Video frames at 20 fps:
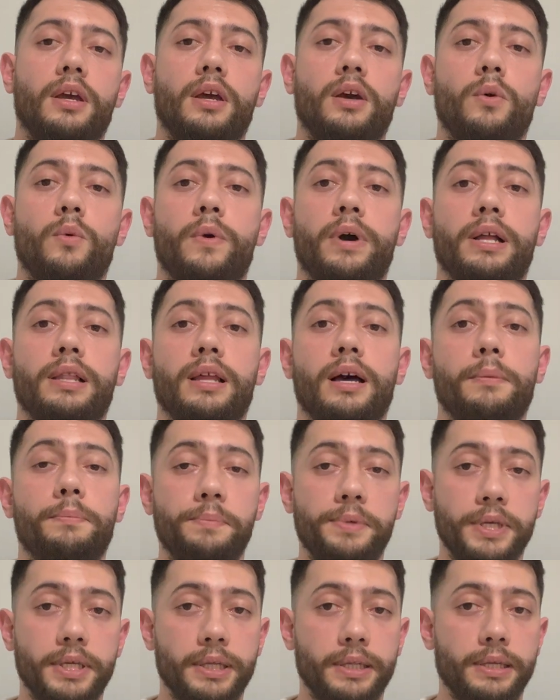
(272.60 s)
well,
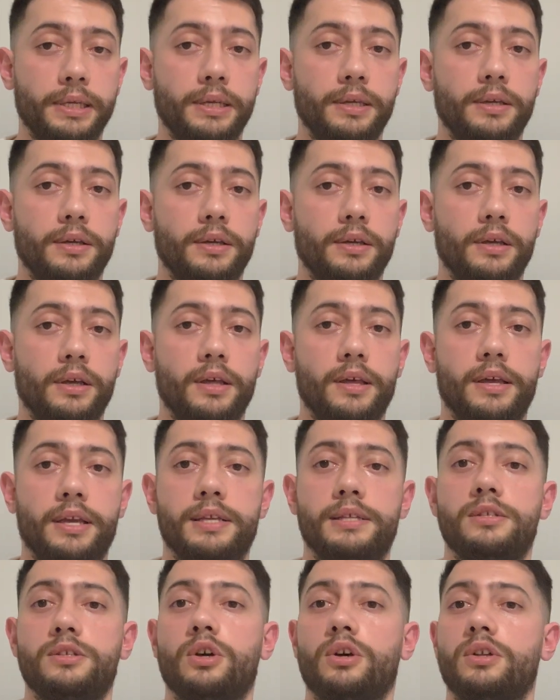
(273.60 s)
appealing.
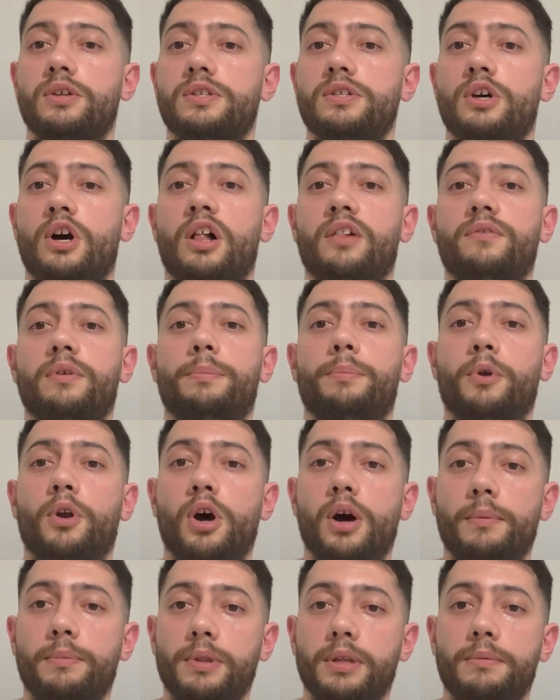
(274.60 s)
It's gonna solve a
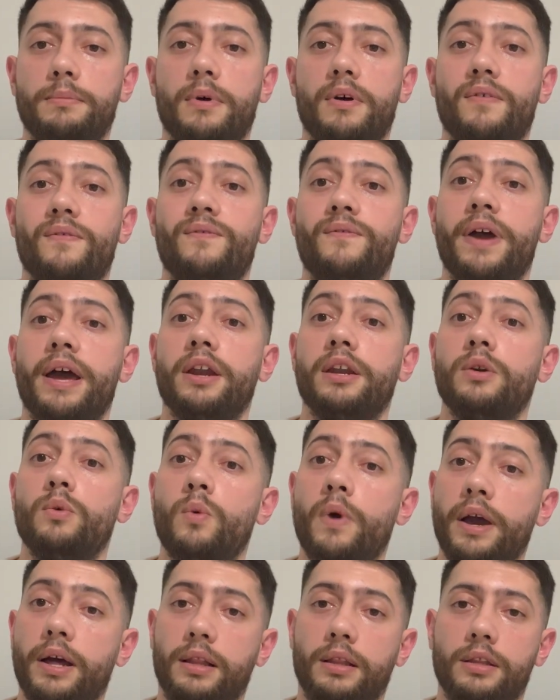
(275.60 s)
problem very
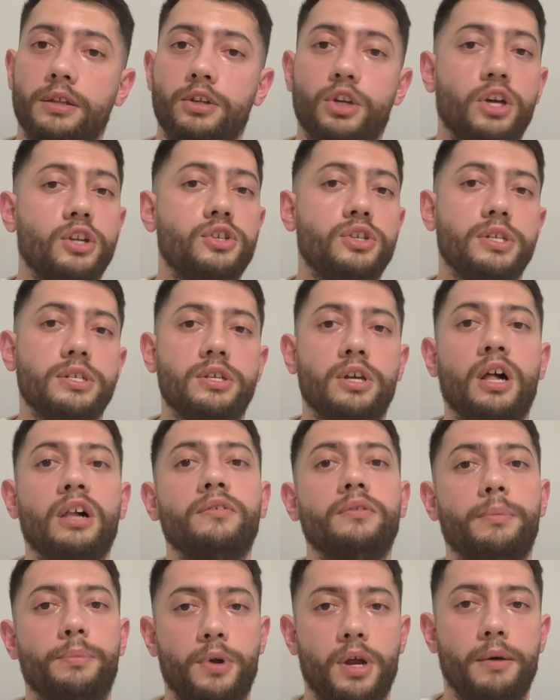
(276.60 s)
well. Not just solve
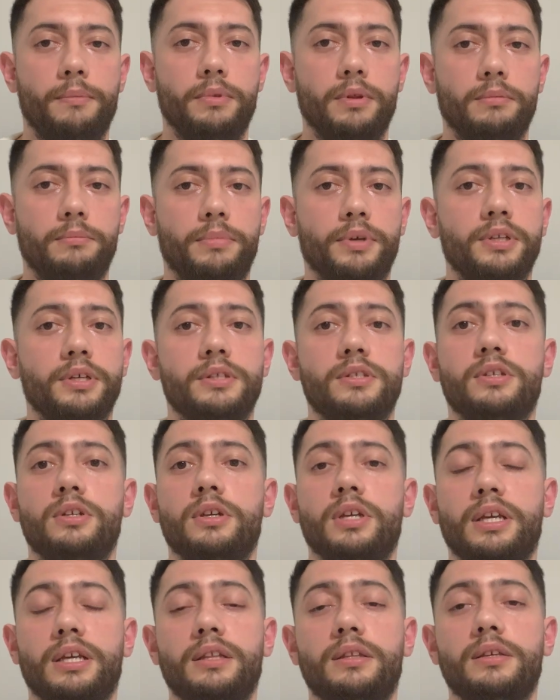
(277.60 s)
a problem, but
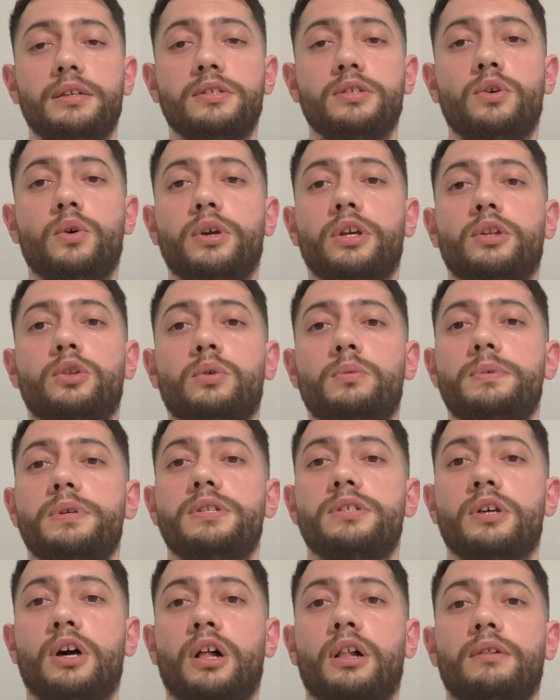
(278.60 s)
it is going to be
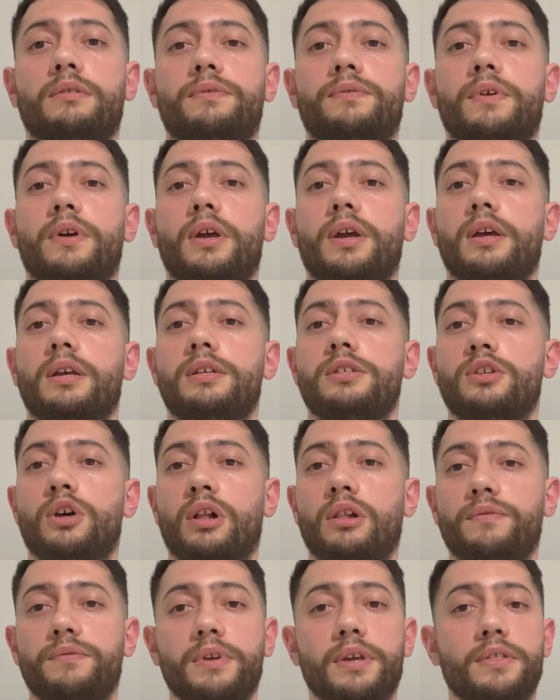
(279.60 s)

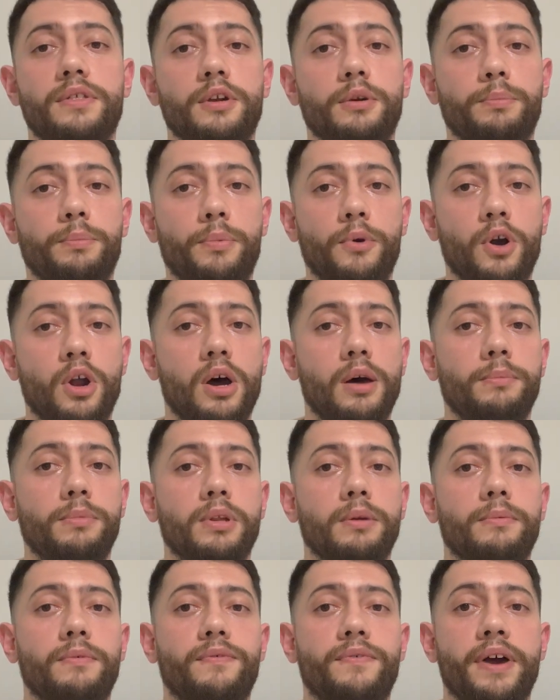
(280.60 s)
solving their
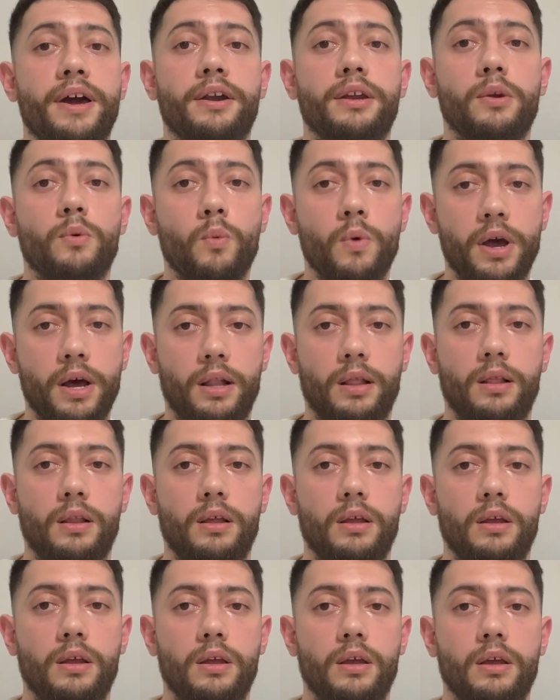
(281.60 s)
problem very well.
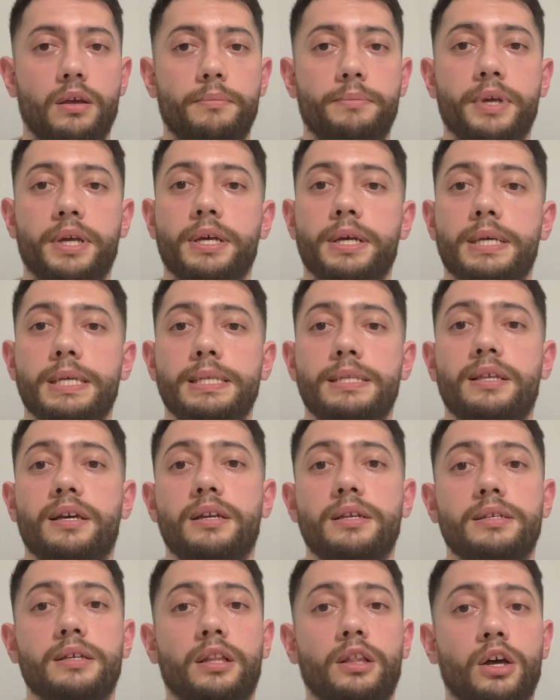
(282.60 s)
Because there
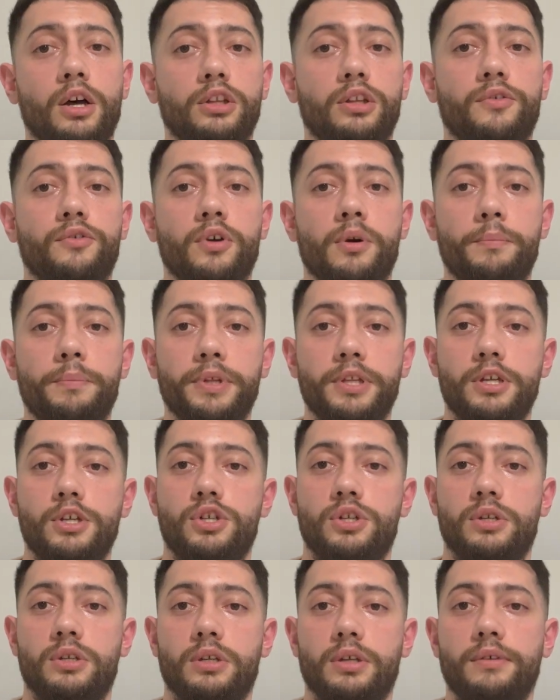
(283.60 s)
is a lot of
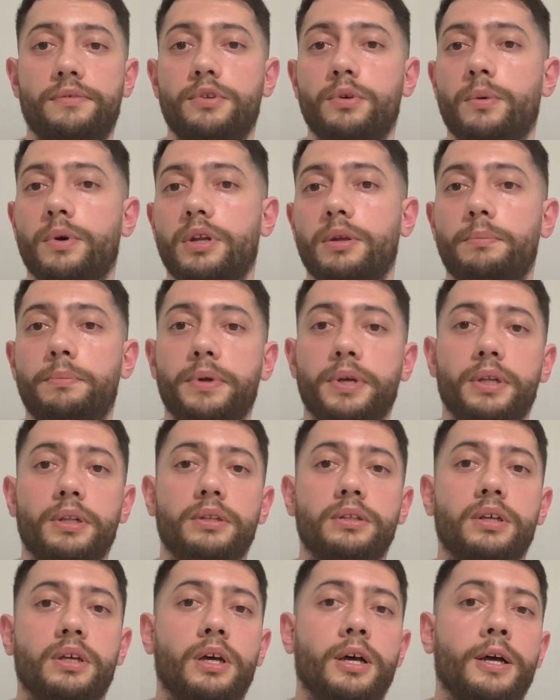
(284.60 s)
competition. If you want to
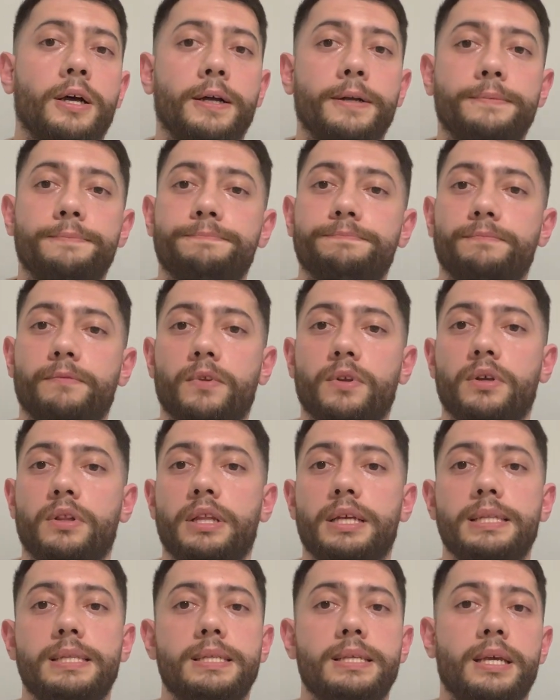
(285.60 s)
build
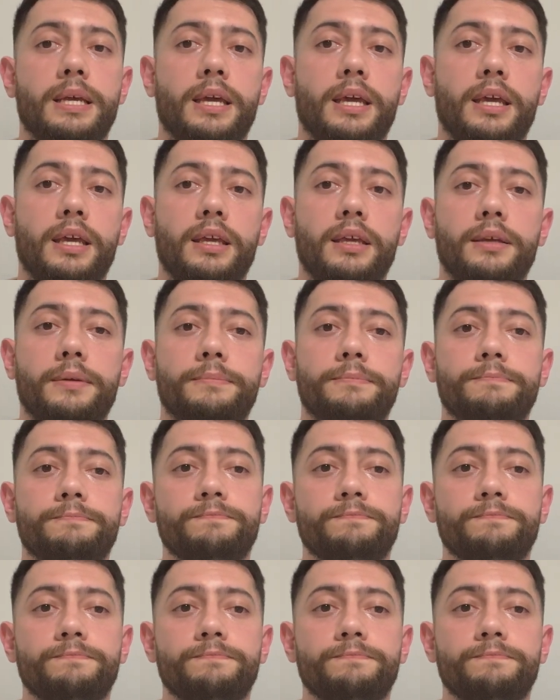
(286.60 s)
let's say,